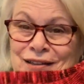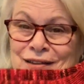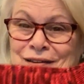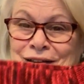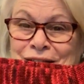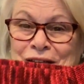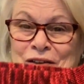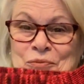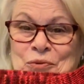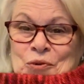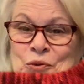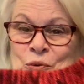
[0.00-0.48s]

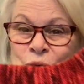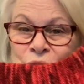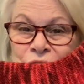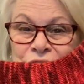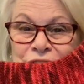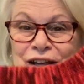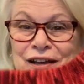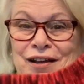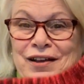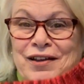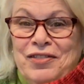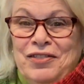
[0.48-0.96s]
I've been
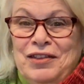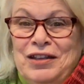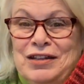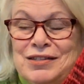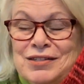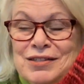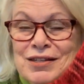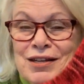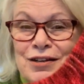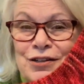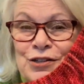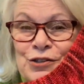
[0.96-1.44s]
working on these
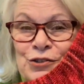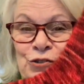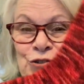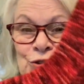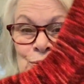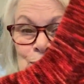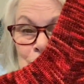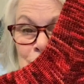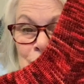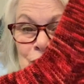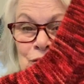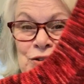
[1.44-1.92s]
socks for
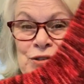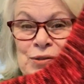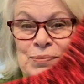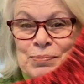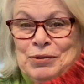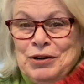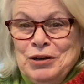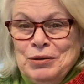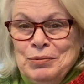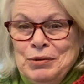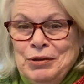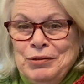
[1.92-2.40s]
months,
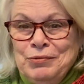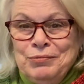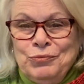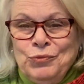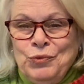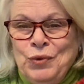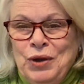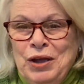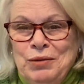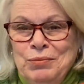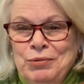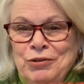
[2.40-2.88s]
probably
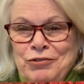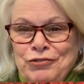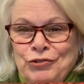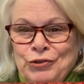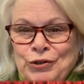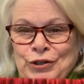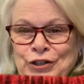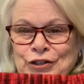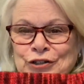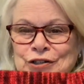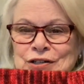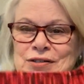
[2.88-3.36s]
way
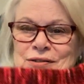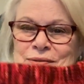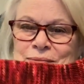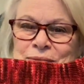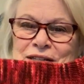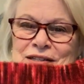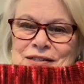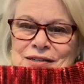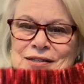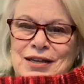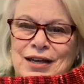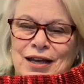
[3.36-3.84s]
before
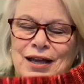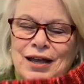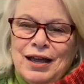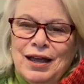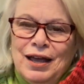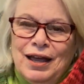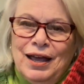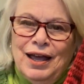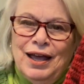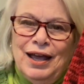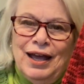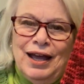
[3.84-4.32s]
Christmas.
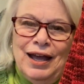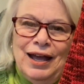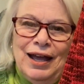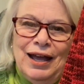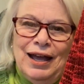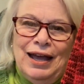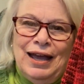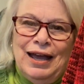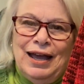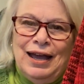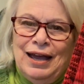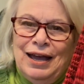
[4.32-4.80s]

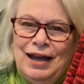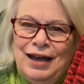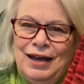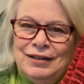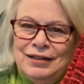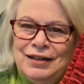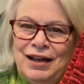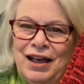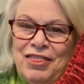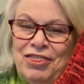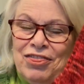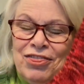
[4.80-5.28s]
And
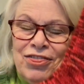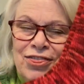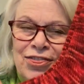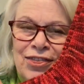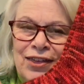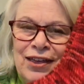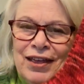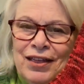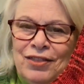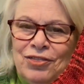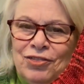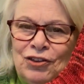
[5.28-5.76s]
I
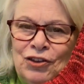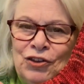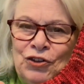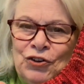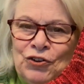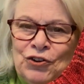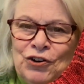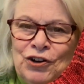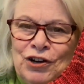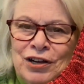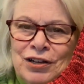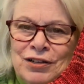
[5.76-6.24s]
think the
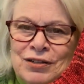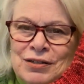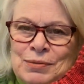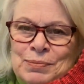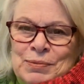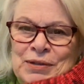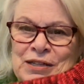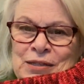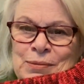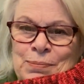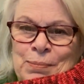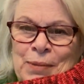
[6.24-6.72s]
yarn is
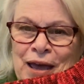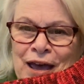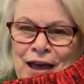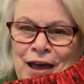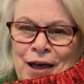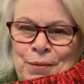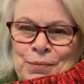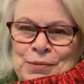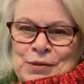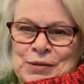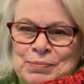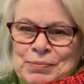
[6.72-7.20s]
Miss
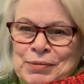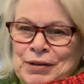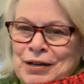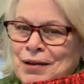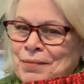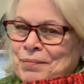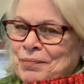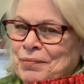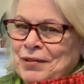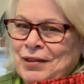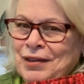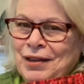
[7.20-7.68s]
Babs, but
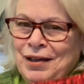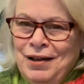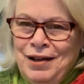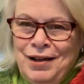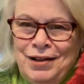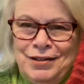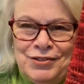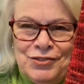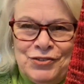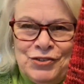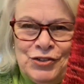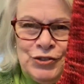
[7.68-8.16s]
I'm
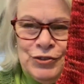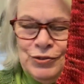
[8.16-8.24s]
not